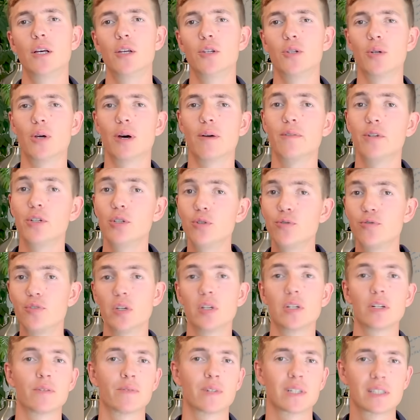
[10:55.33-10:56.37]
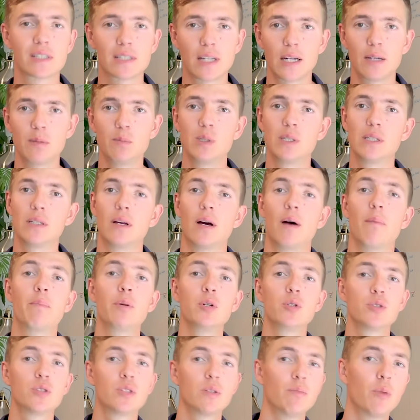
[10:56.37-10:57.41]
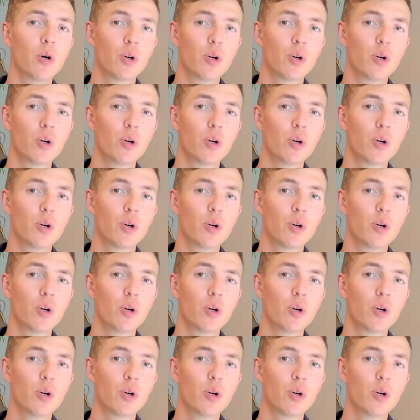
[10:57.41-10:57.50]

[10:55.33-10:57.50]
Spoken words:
You'll have a new feeling of excitement, a boost in